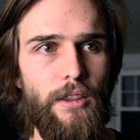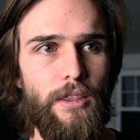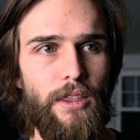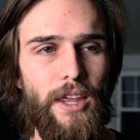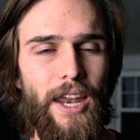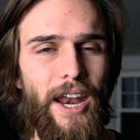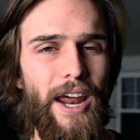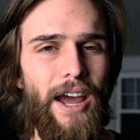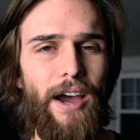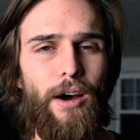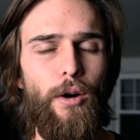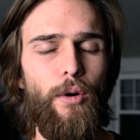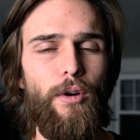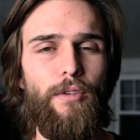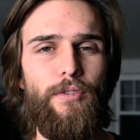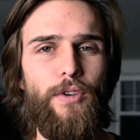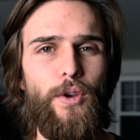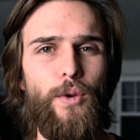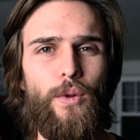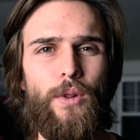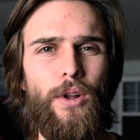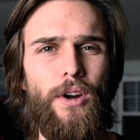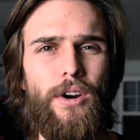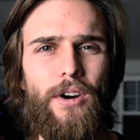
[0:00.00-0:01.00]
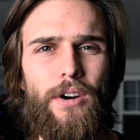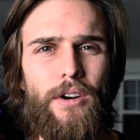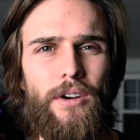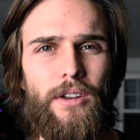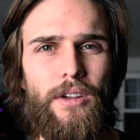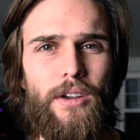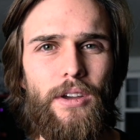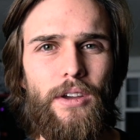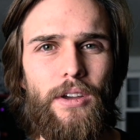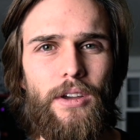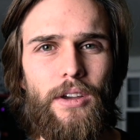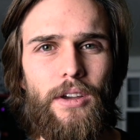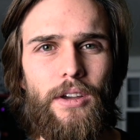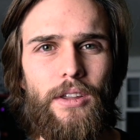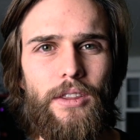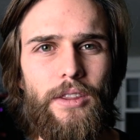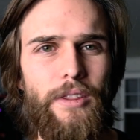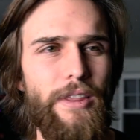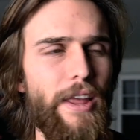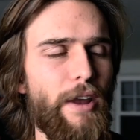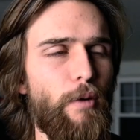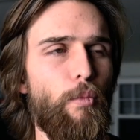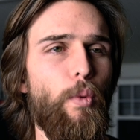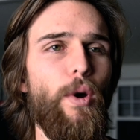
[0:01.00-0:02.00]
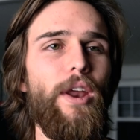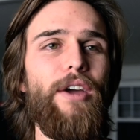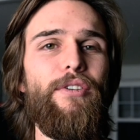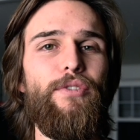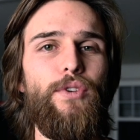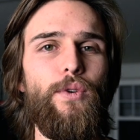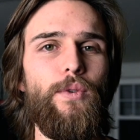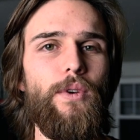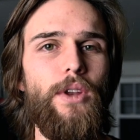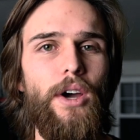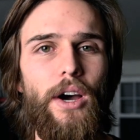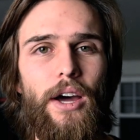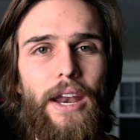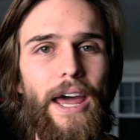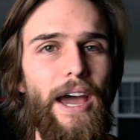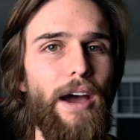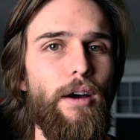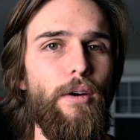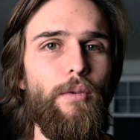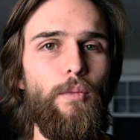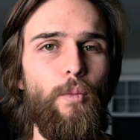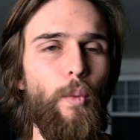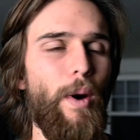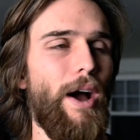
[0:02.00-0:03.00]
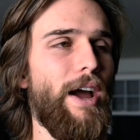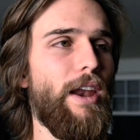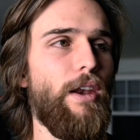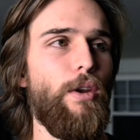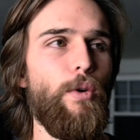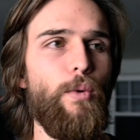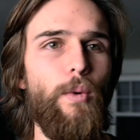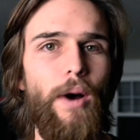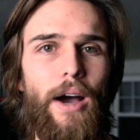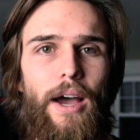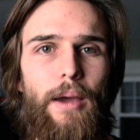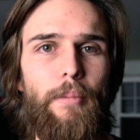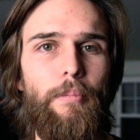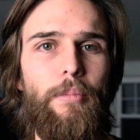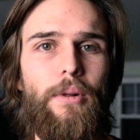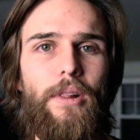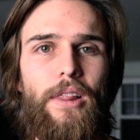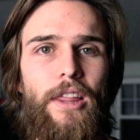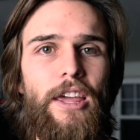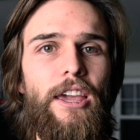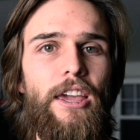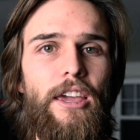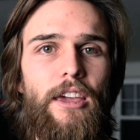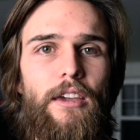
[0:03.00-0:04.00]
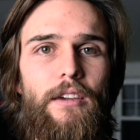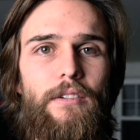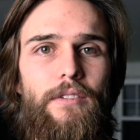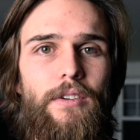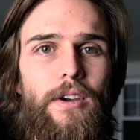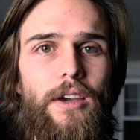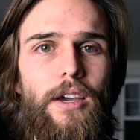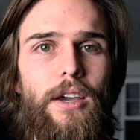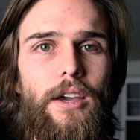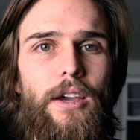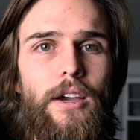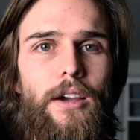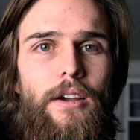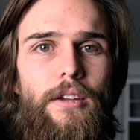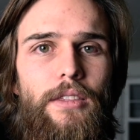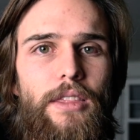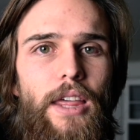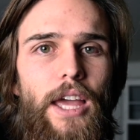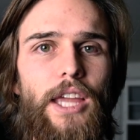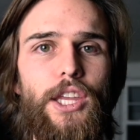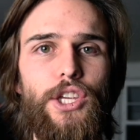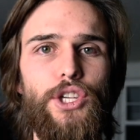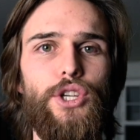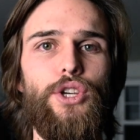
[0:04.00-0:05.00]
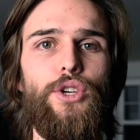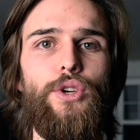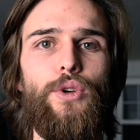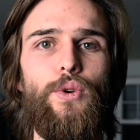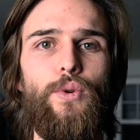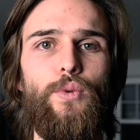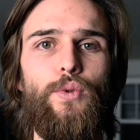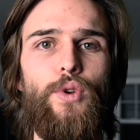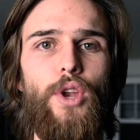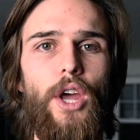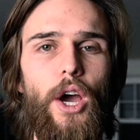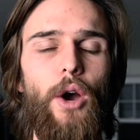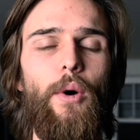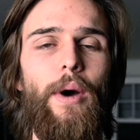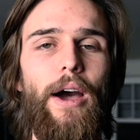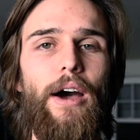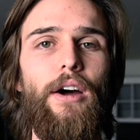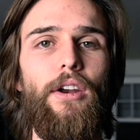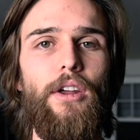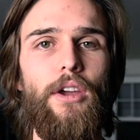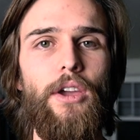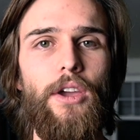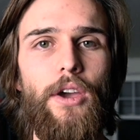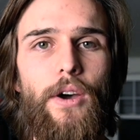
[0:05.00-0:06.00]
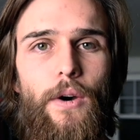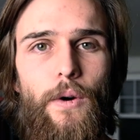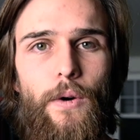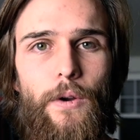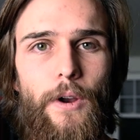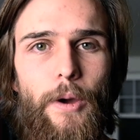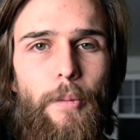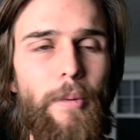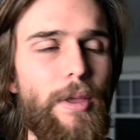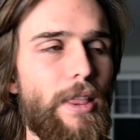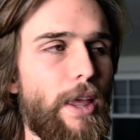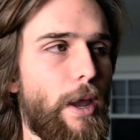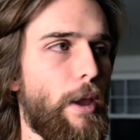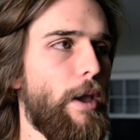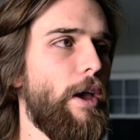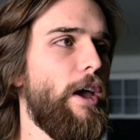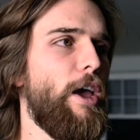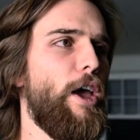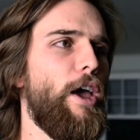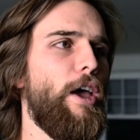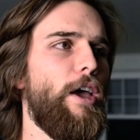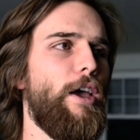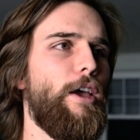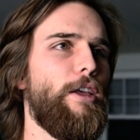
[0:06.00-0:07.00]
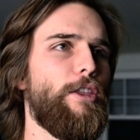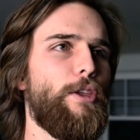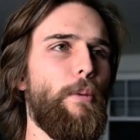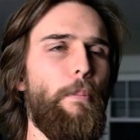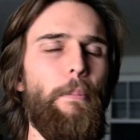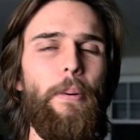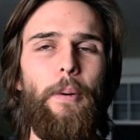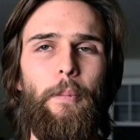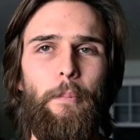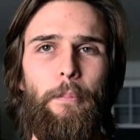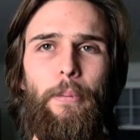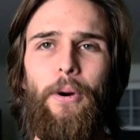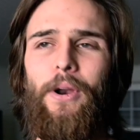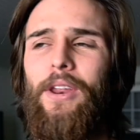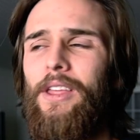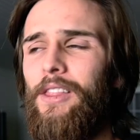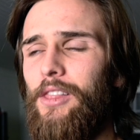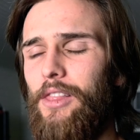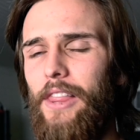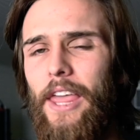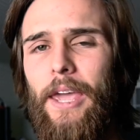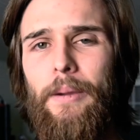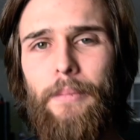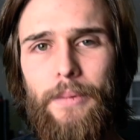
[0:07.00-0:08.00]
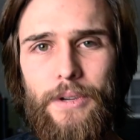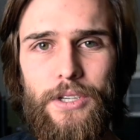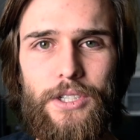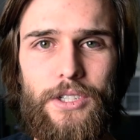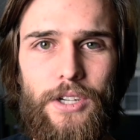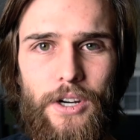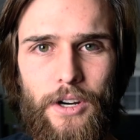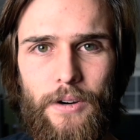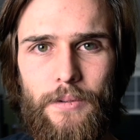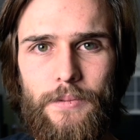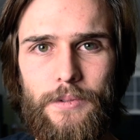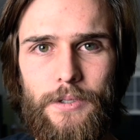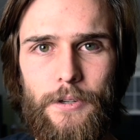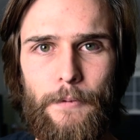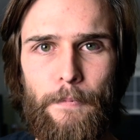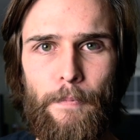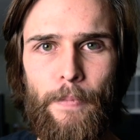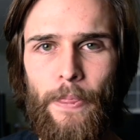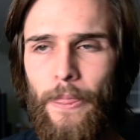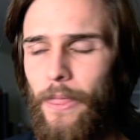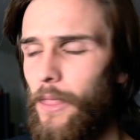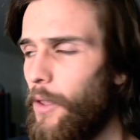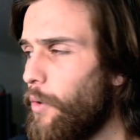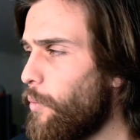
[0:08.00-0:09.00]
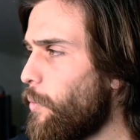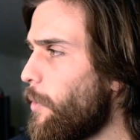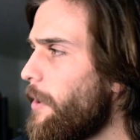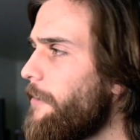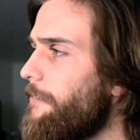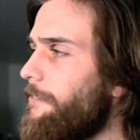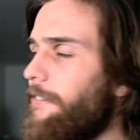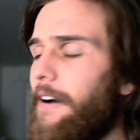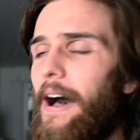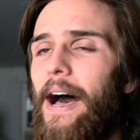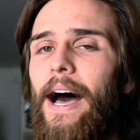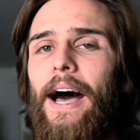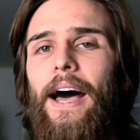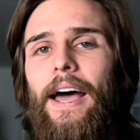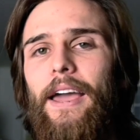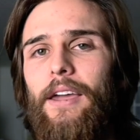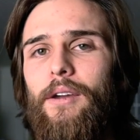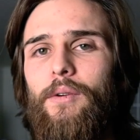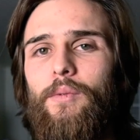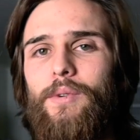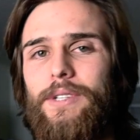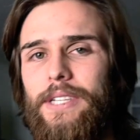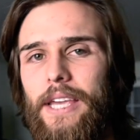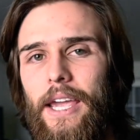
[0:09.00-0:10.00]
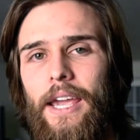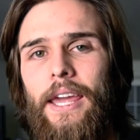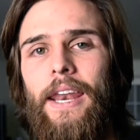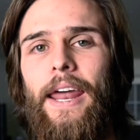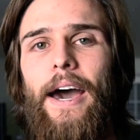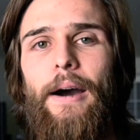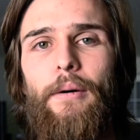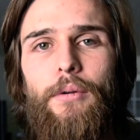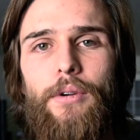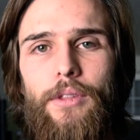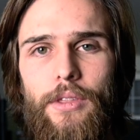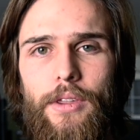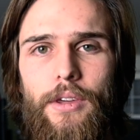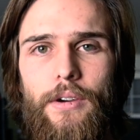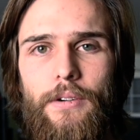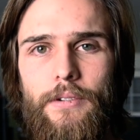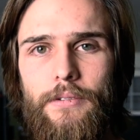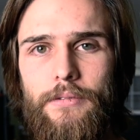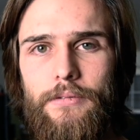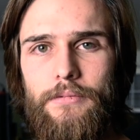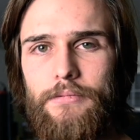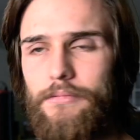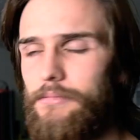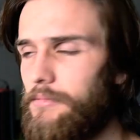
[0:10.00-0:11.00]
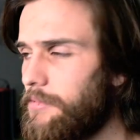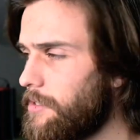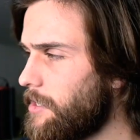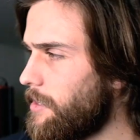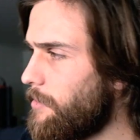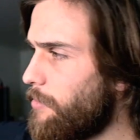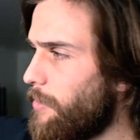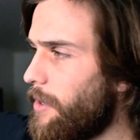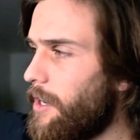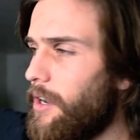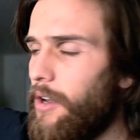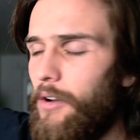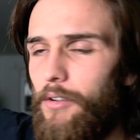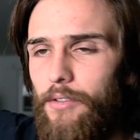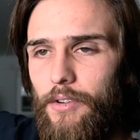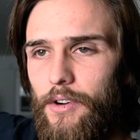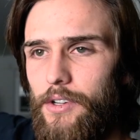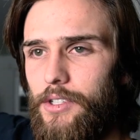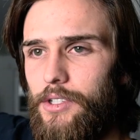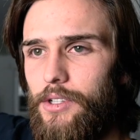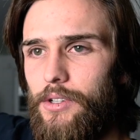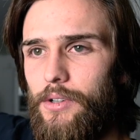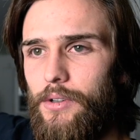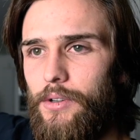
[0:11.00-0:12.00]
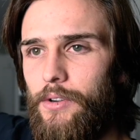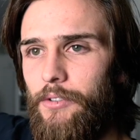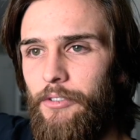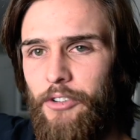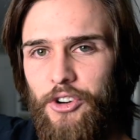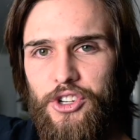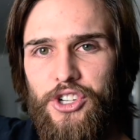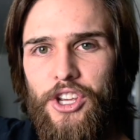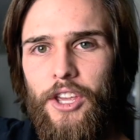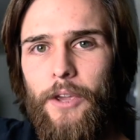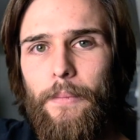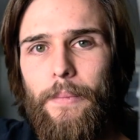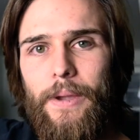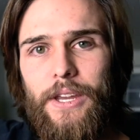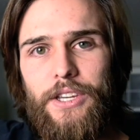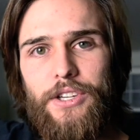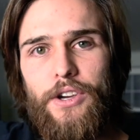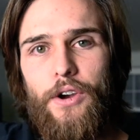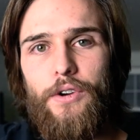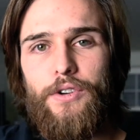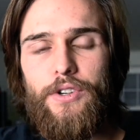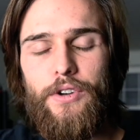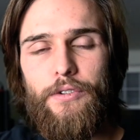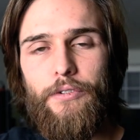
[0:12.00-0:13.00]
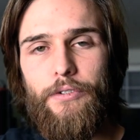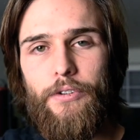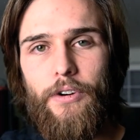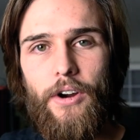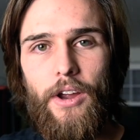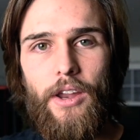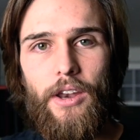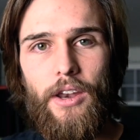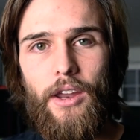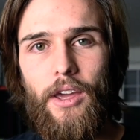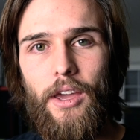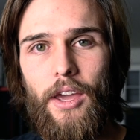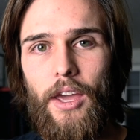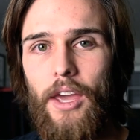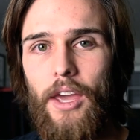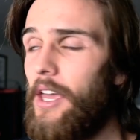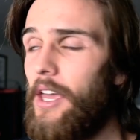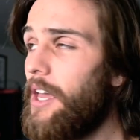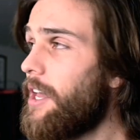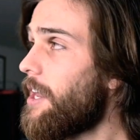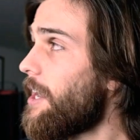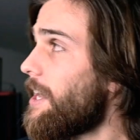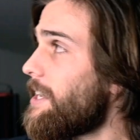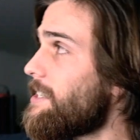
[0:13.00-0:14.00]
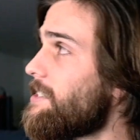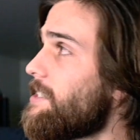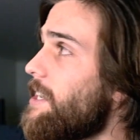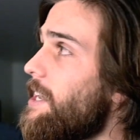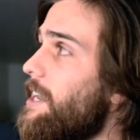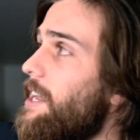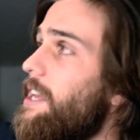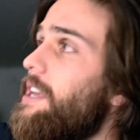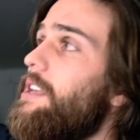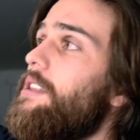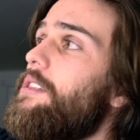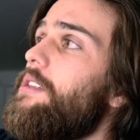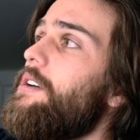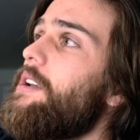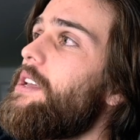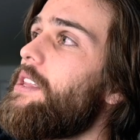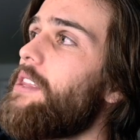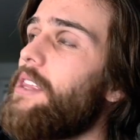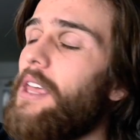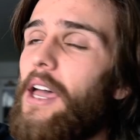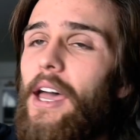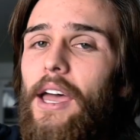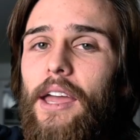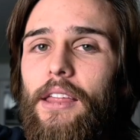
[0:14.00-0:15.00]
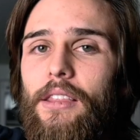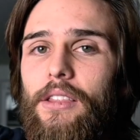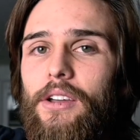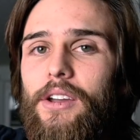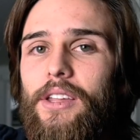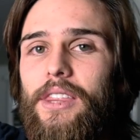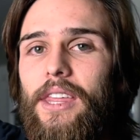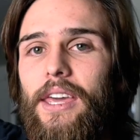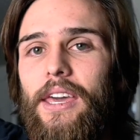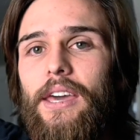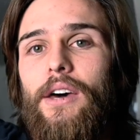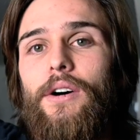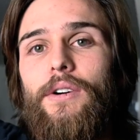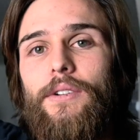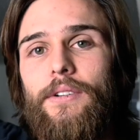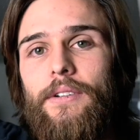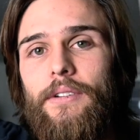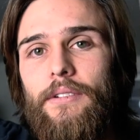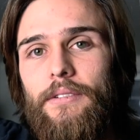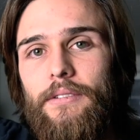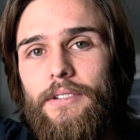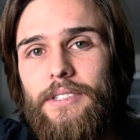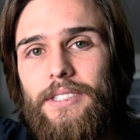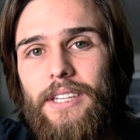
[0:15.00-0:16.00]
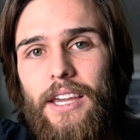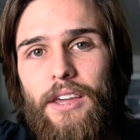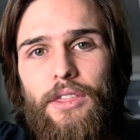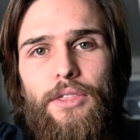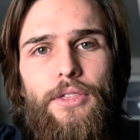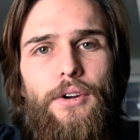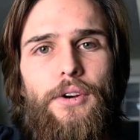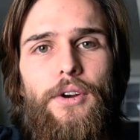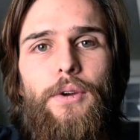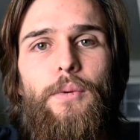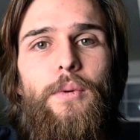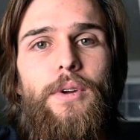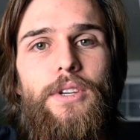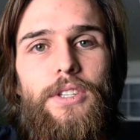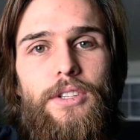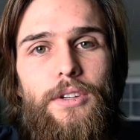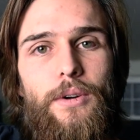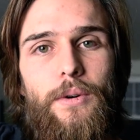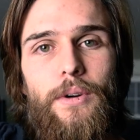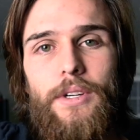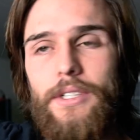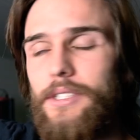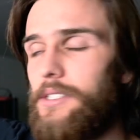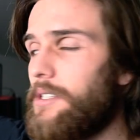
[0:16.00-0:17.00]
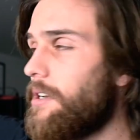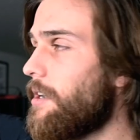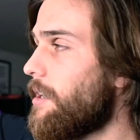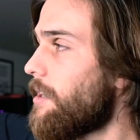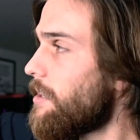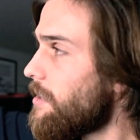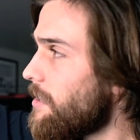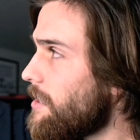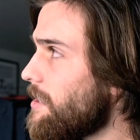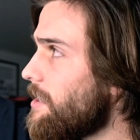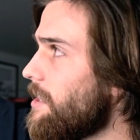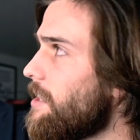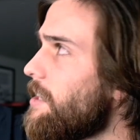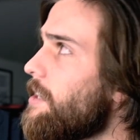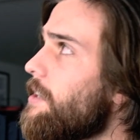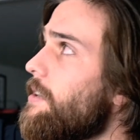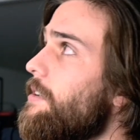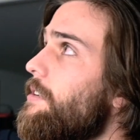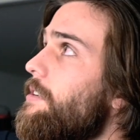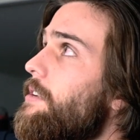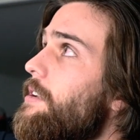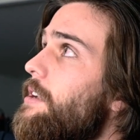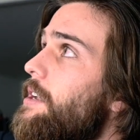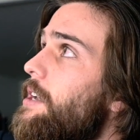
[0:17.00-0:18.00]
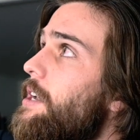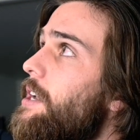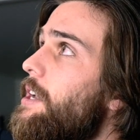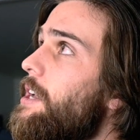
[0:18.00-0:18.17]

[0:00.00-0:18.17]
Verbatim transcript: then how have you learned? Like, what have you done? How? Why do I believe that you know how to code? I mean, like, to put, put in layman's terms, what if I was hanging out with you? We went over to Virginia Beach Oceanfront, and I said, hey, look at that, look at the Hilton. It's like thirty-one stories tall. Look at the Hilton.